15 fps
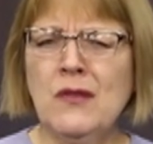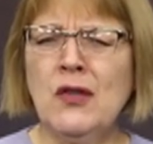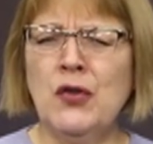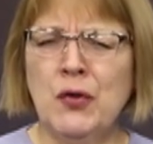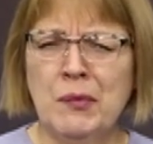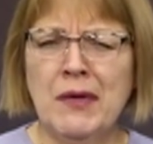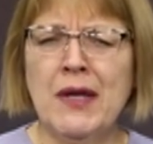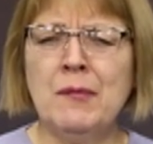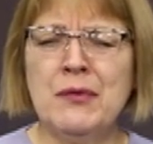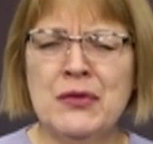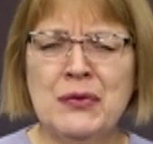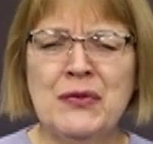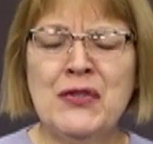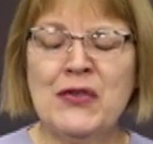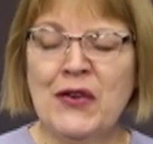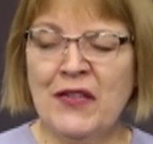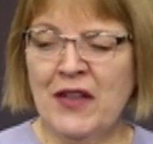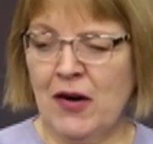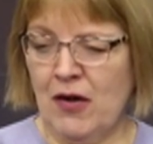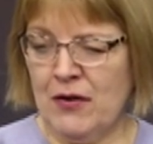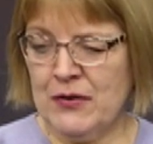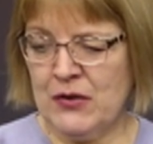You'll be able to enjoy that
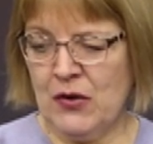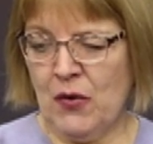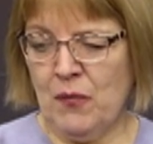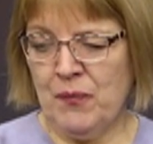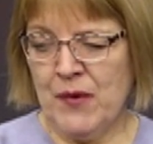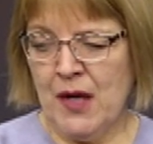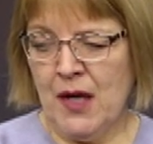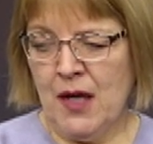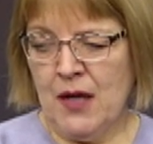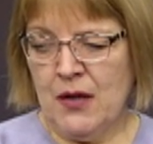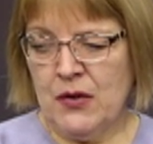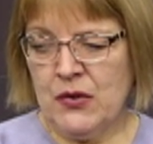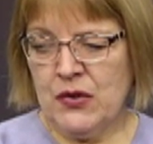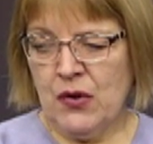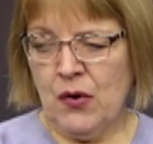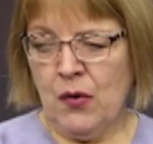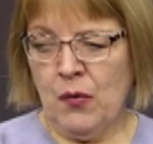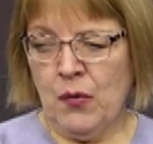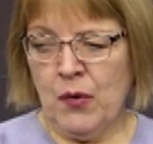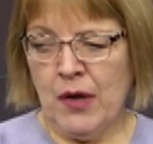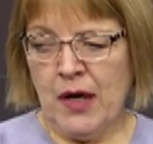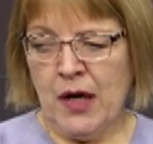also.
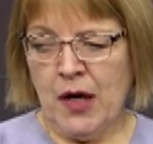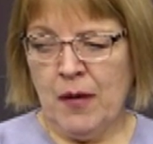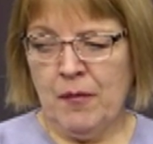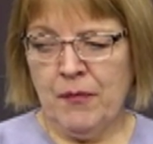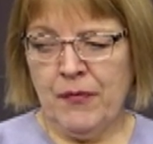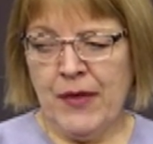So um,